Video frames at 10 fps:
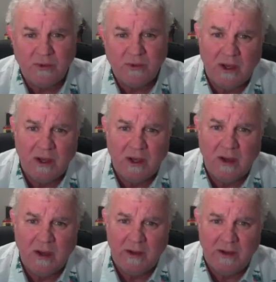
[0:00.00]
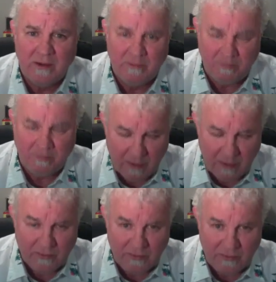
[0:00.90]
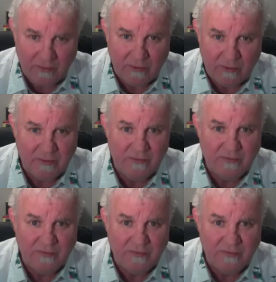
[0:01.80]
take part in the course from their own homes.